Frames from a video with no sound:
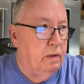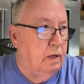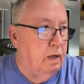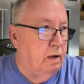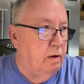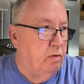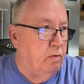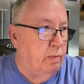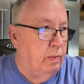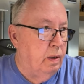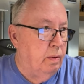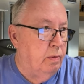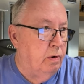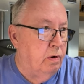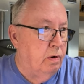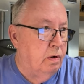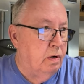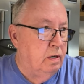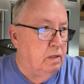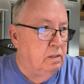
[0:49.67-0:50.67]
I
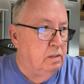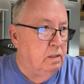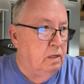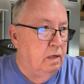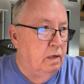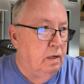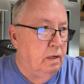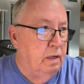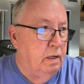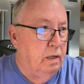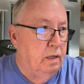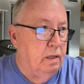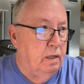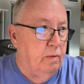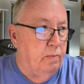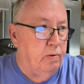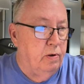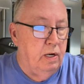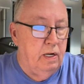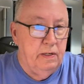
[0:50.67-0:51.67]
remember
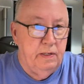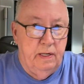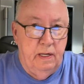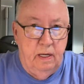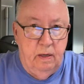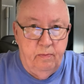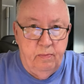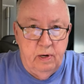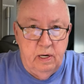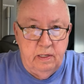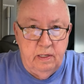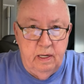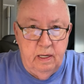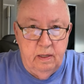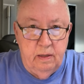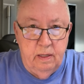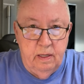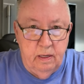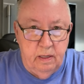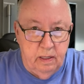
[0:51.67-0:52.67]
the
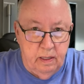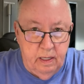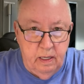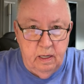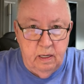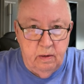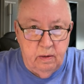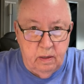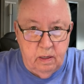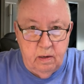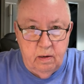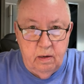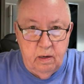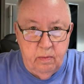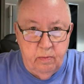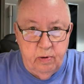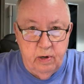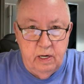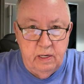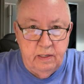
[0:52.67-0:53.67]
president, the then
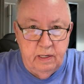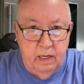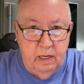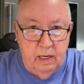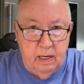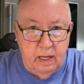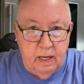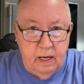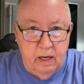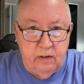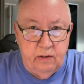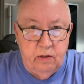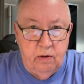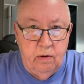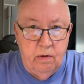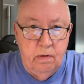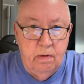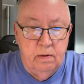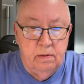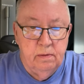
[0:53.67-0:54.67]
current president
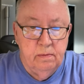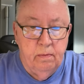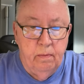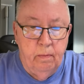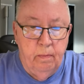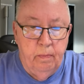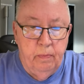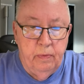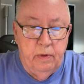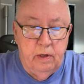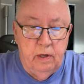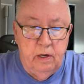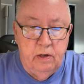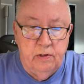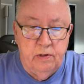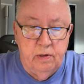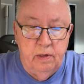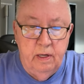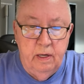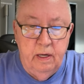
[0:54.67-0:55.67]
Lasso,
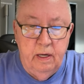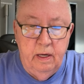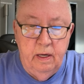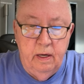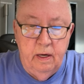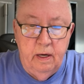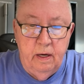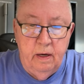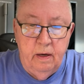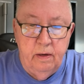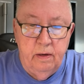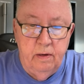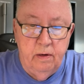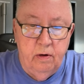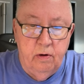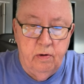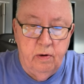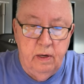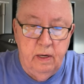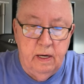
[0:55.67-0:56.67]
issued a
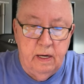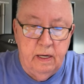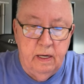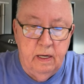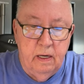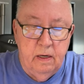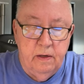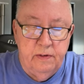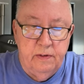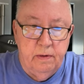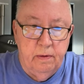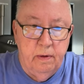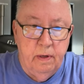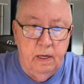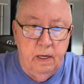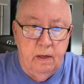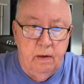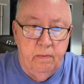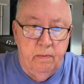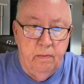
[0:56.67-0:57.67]
decree, I guess,
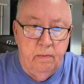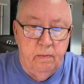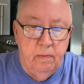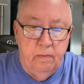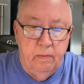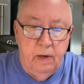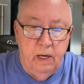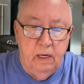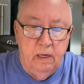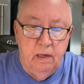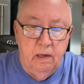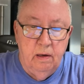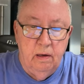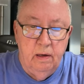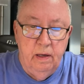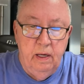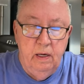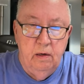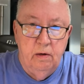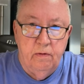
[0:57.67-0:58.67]
and making it
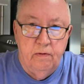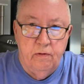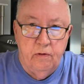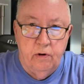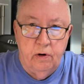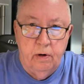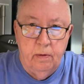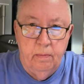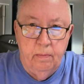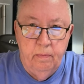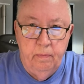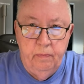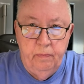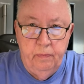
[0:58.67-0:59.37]
legal for